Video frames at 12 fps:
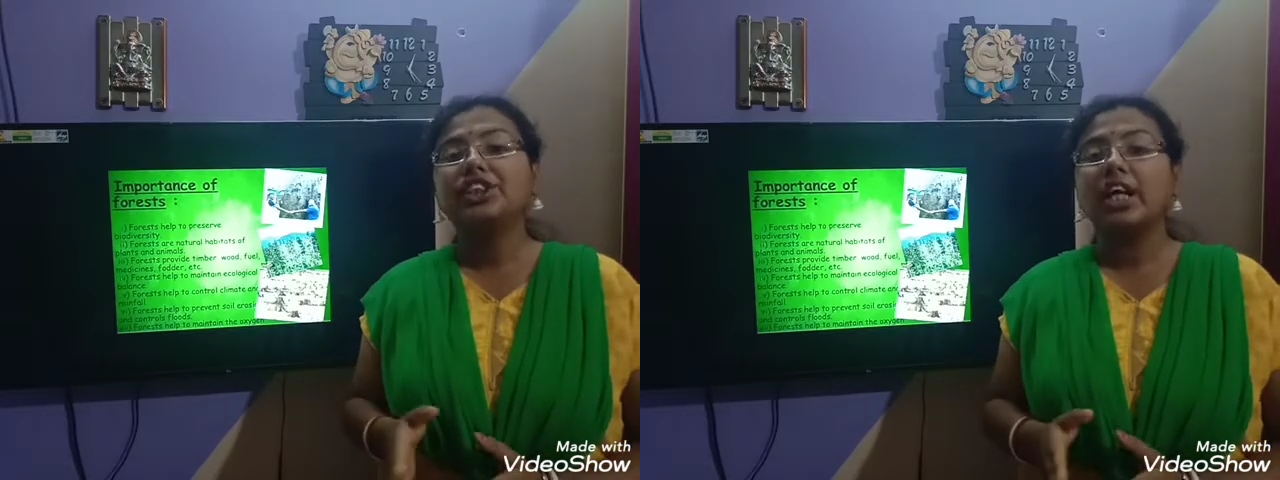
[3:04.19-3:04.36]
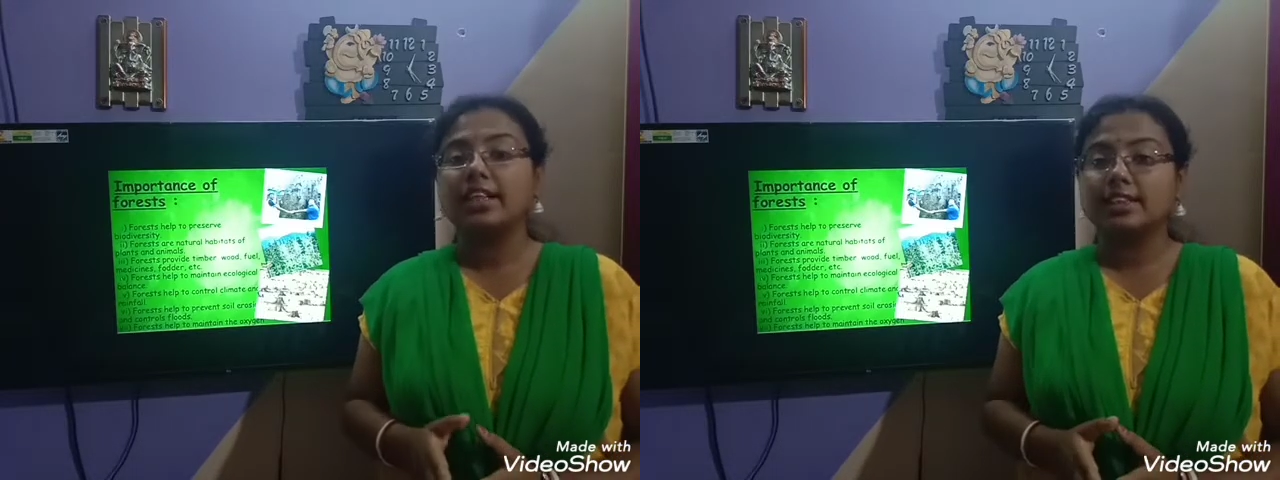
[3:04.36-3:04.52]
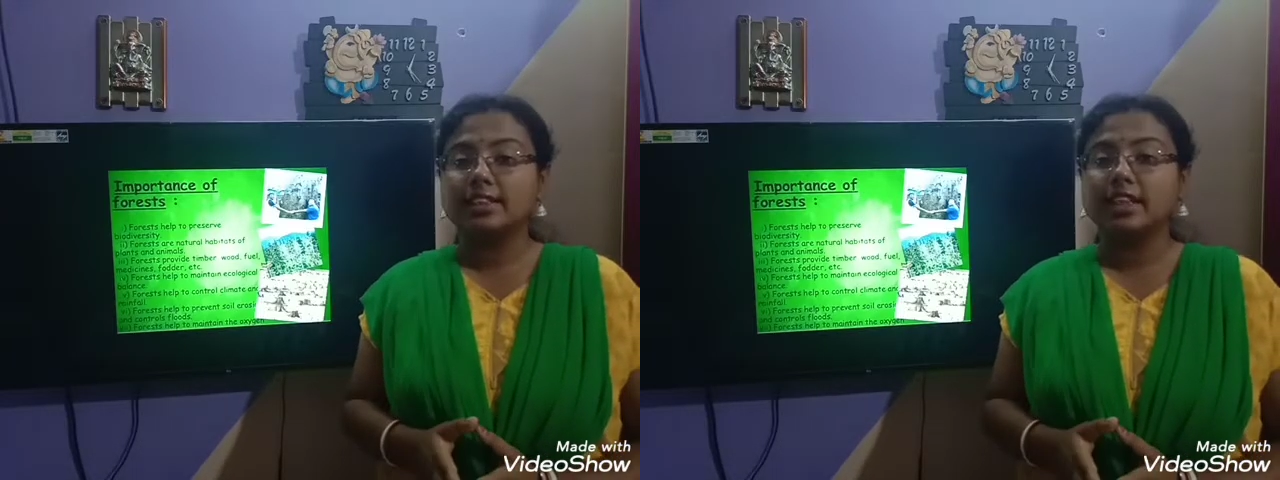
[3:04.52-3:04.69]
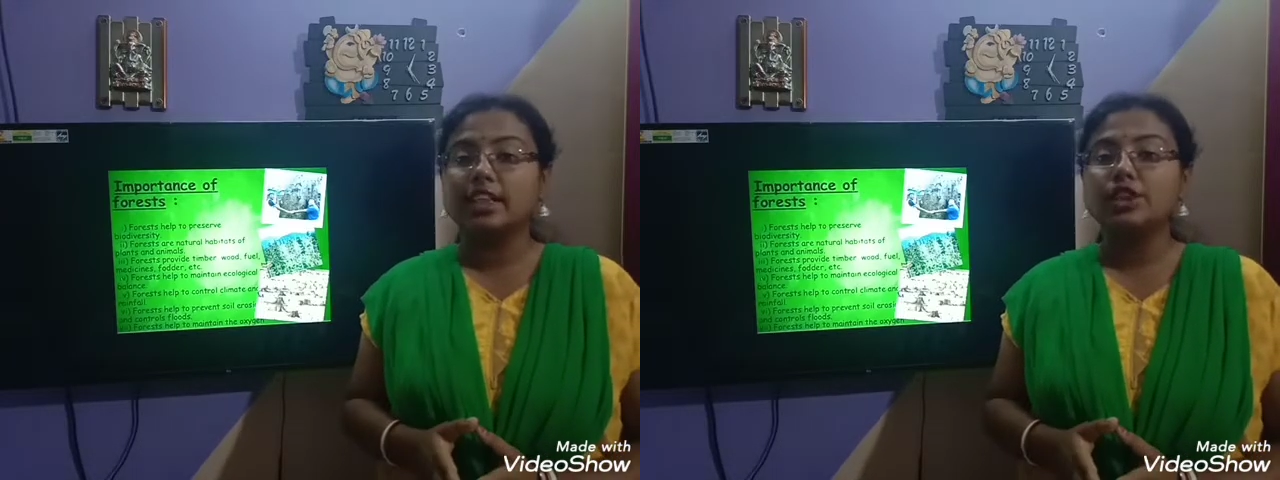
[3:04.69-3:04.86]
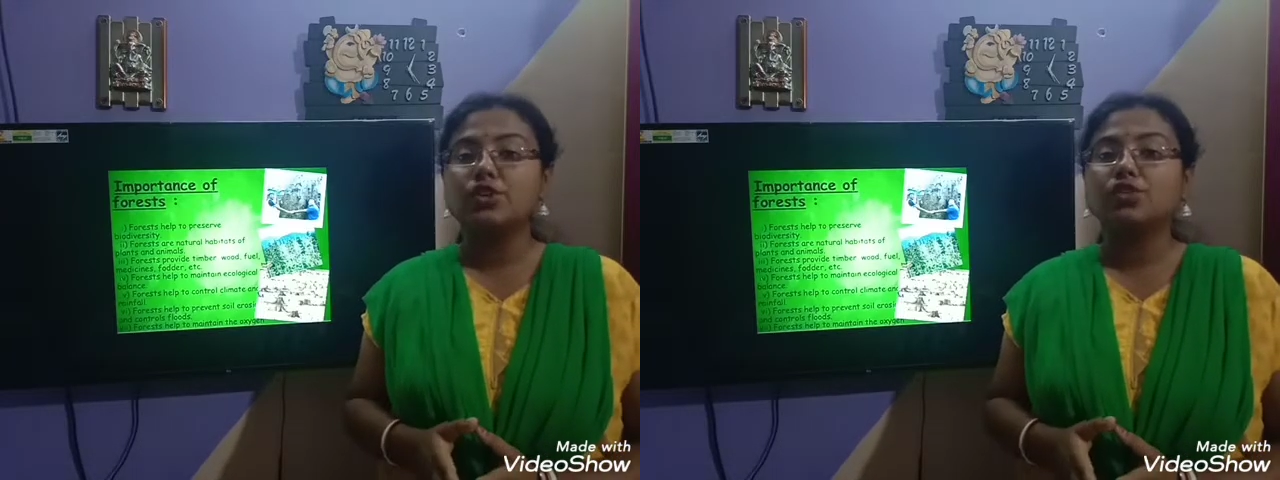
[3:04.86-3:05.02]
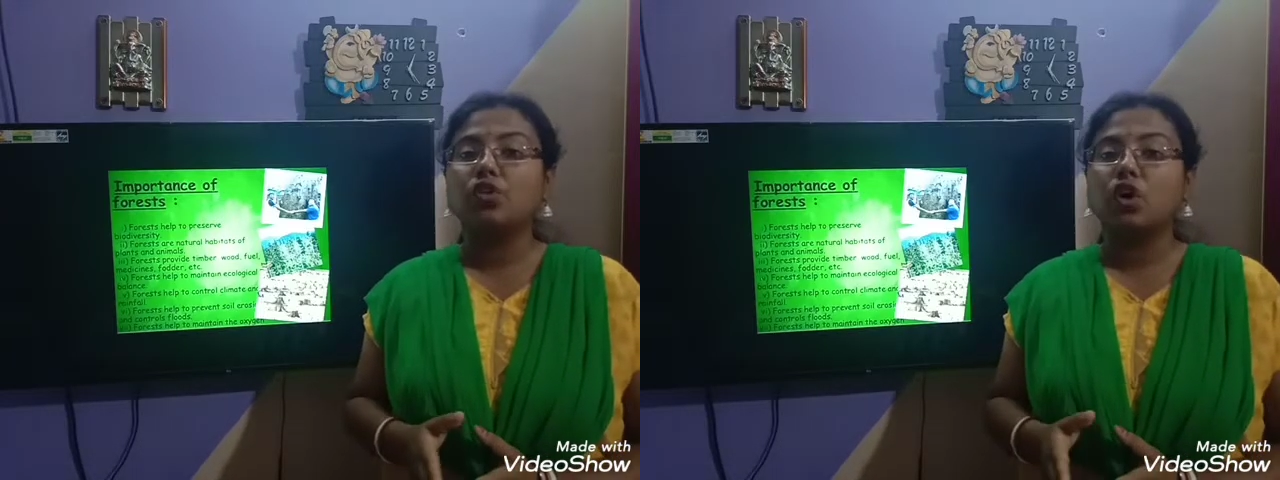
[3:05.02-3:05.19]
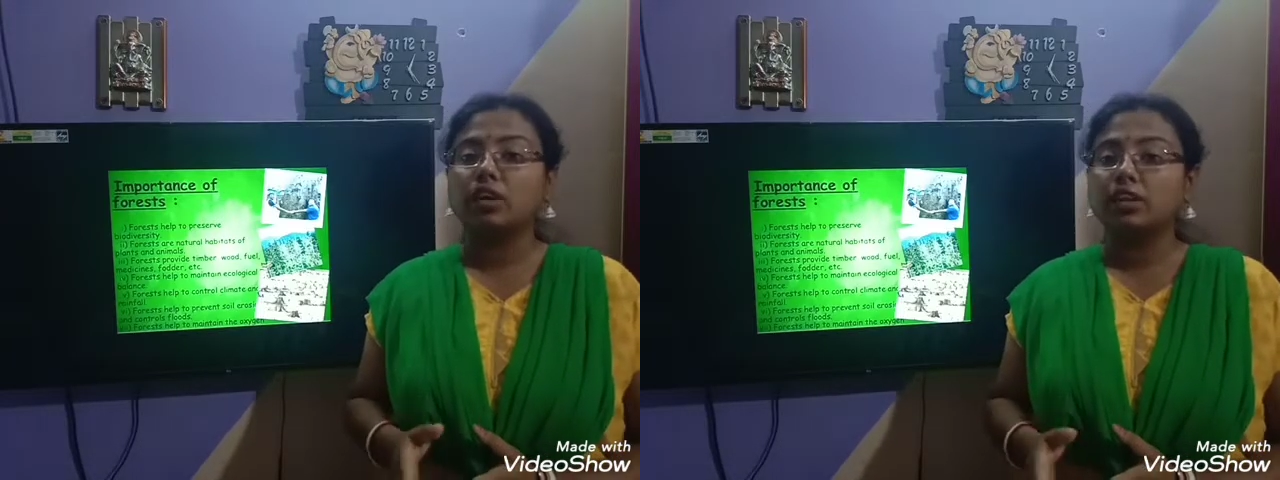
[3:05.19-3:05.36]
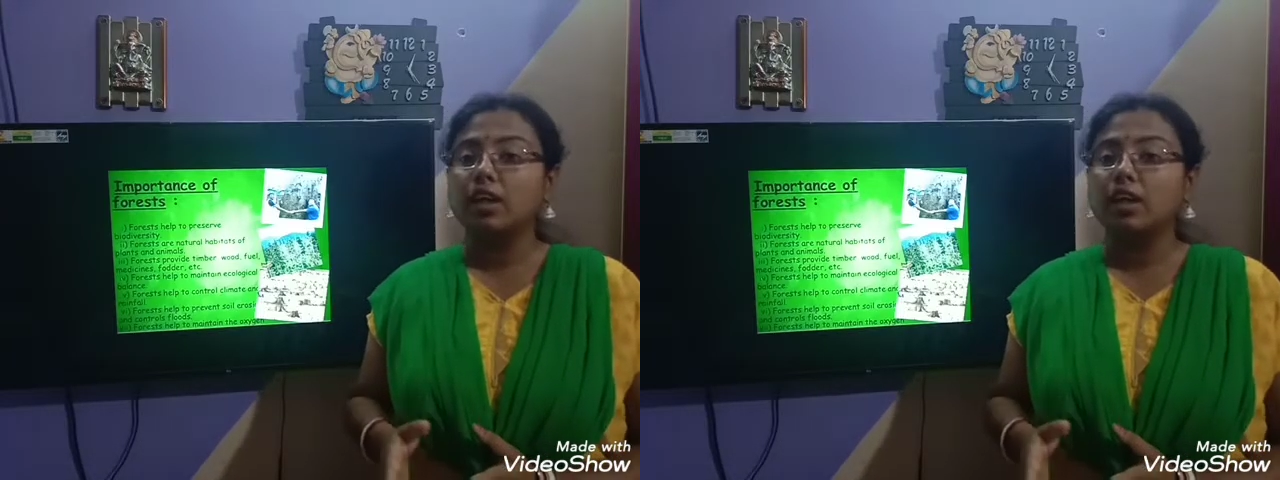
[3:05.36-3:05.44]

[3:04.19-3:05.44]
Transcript: chances for